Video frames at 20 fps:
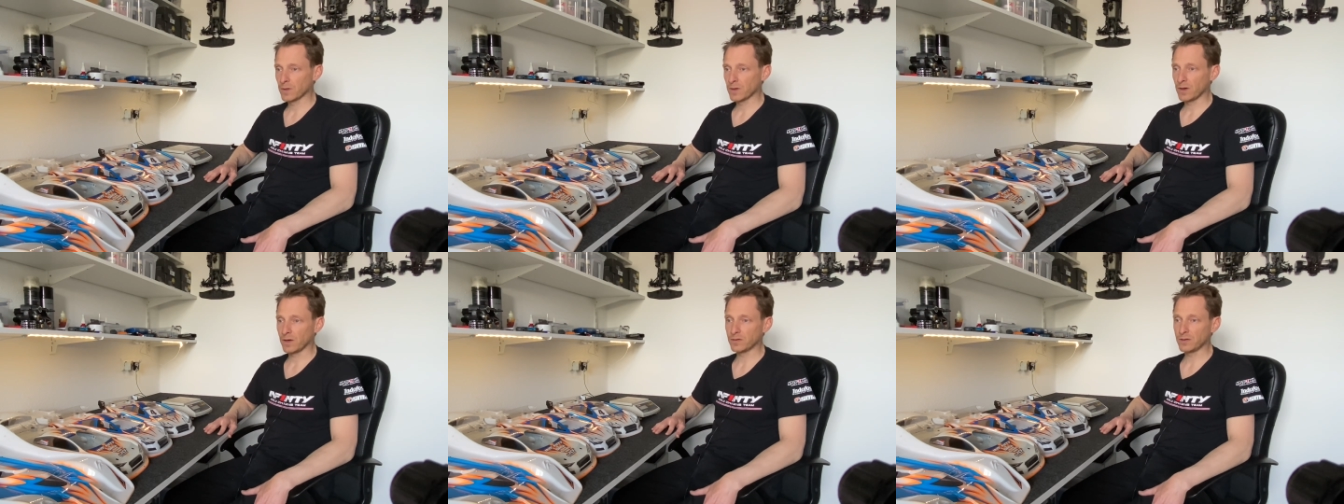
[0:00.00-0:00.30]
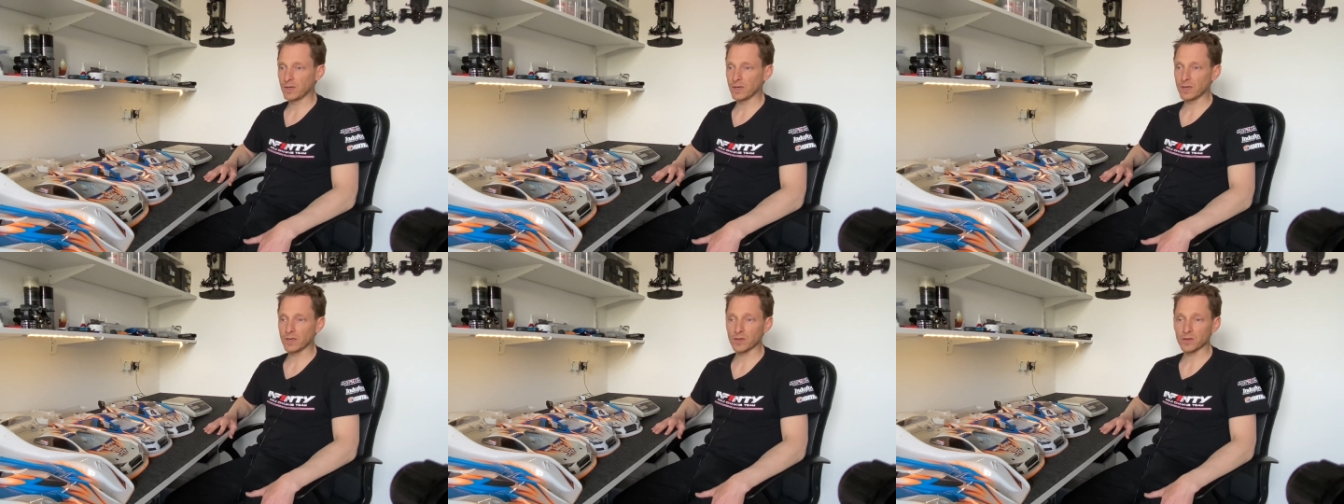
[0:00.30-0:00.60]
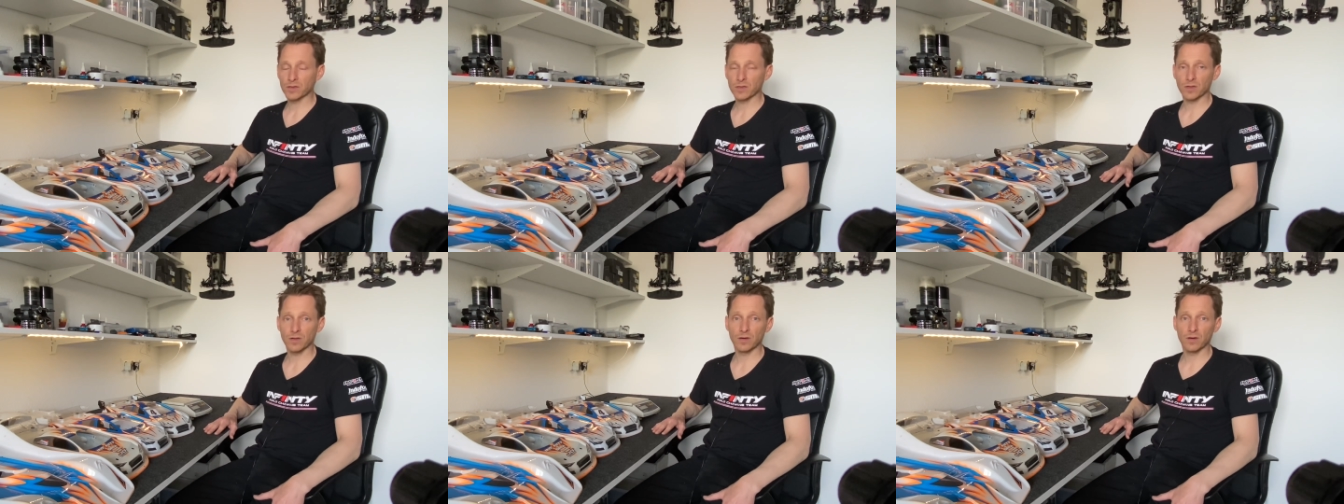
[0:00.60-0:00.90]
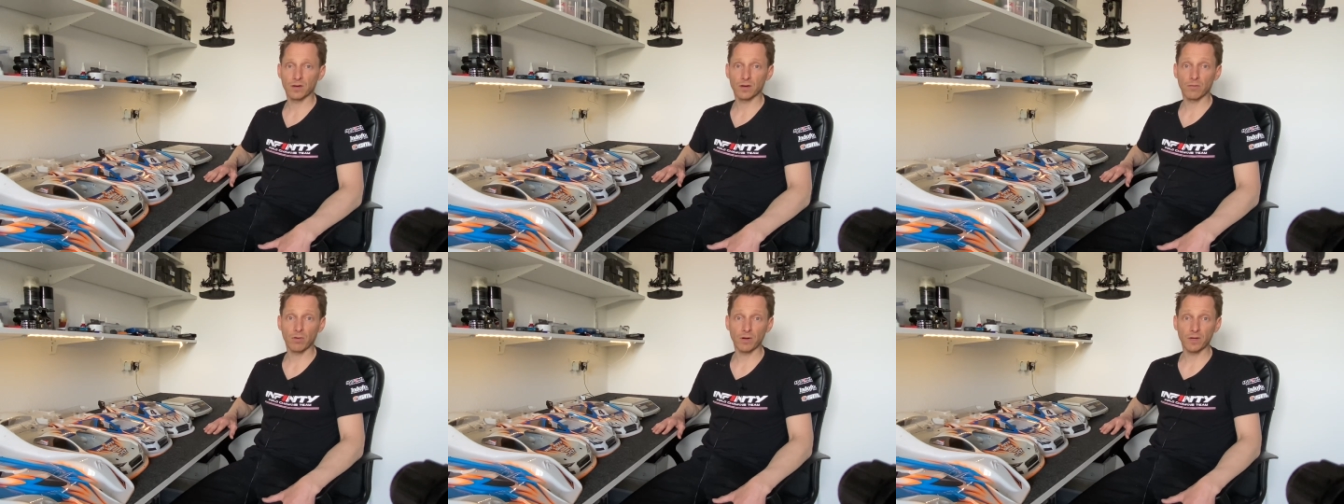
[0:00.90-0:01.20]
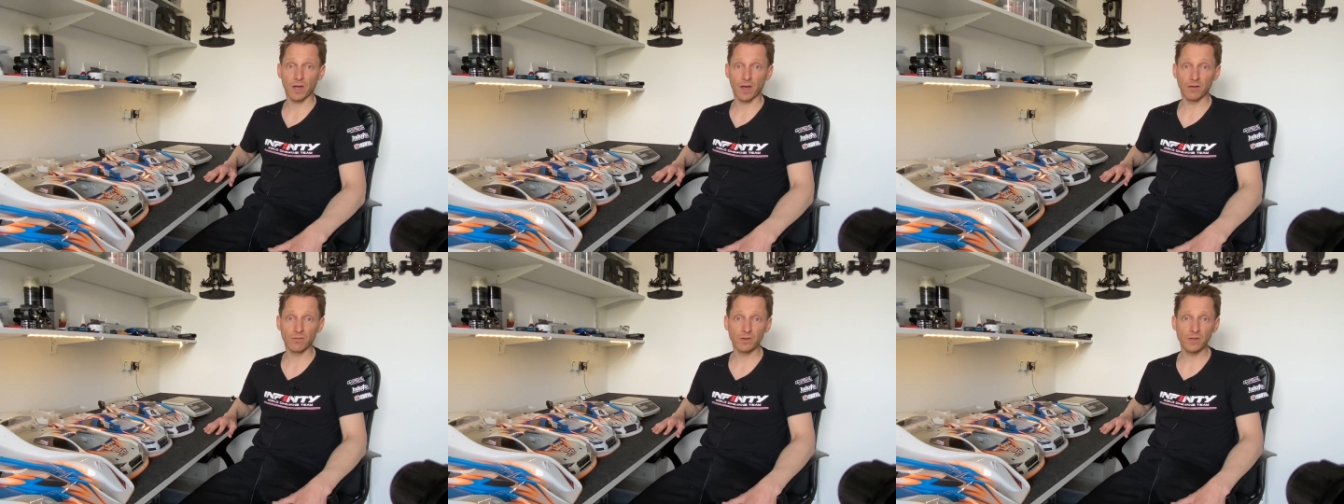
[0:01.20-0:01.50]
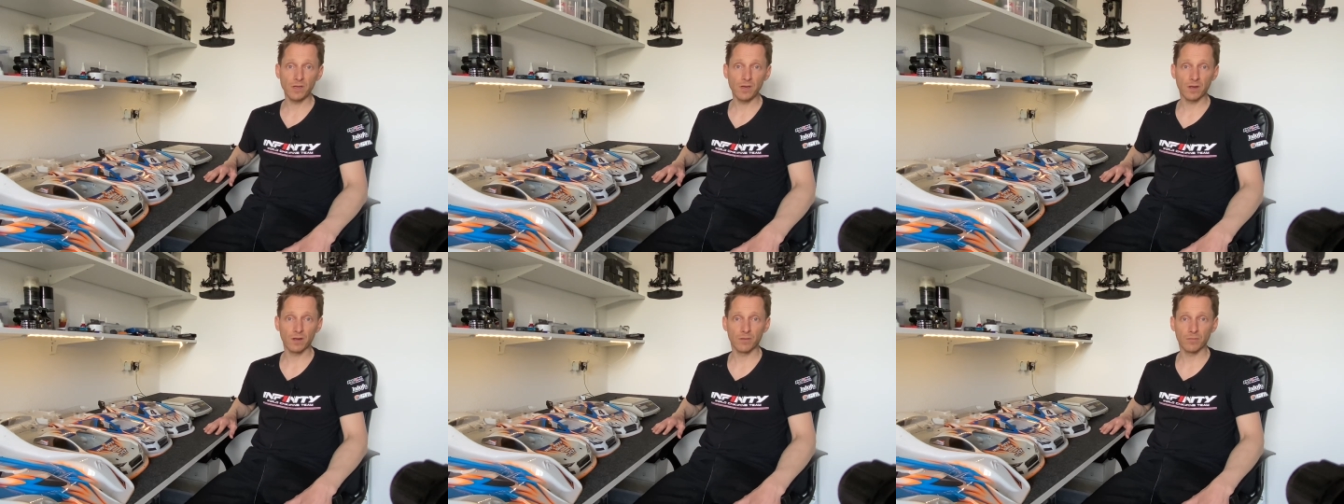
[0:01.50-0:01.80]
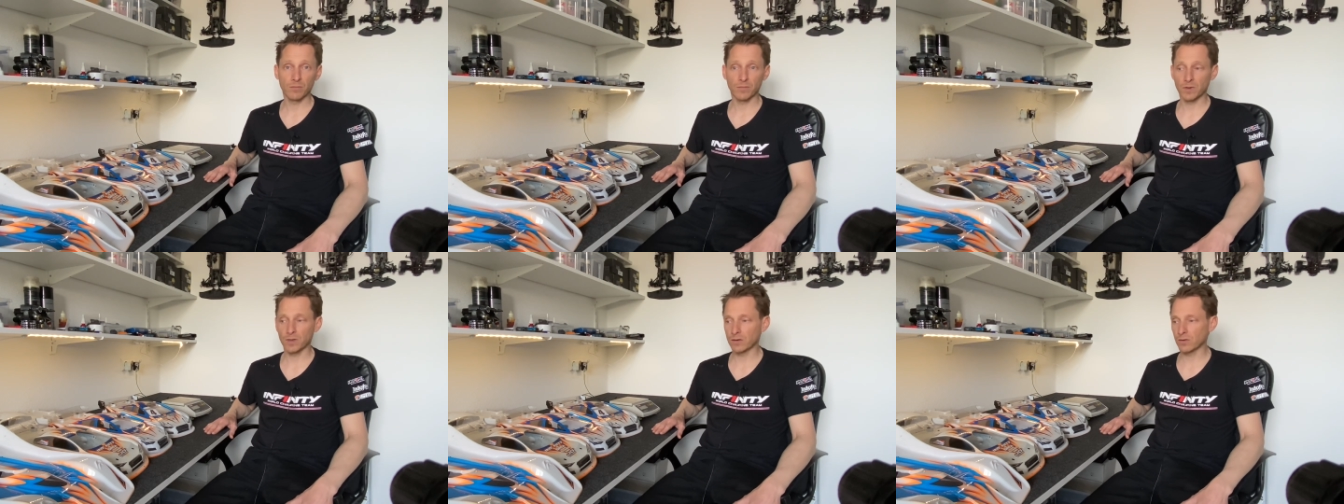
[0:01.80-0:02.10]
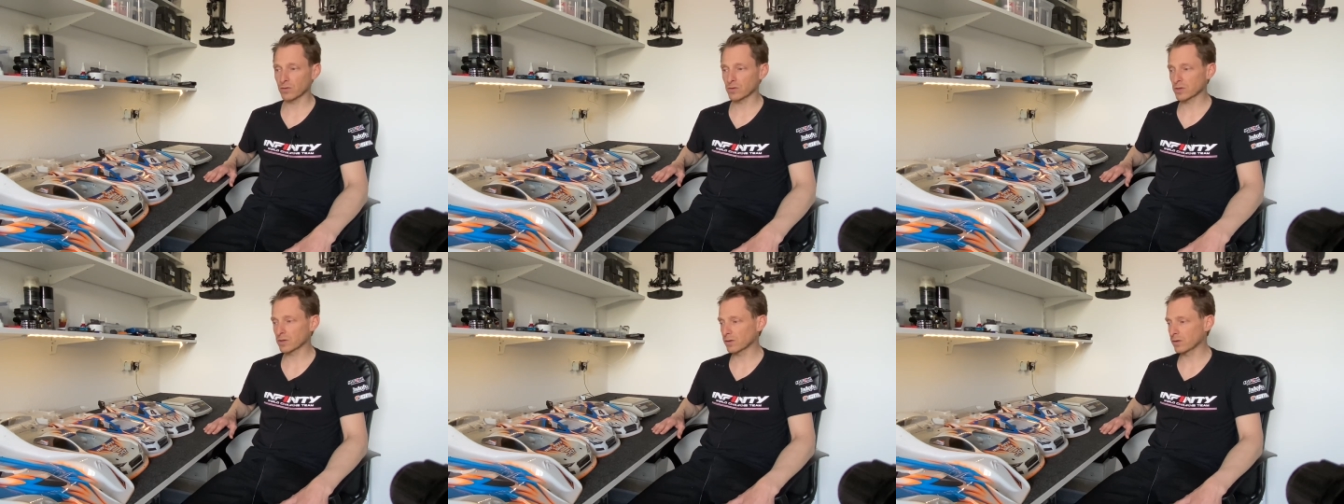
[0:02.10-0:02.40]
I think it's quite heavy because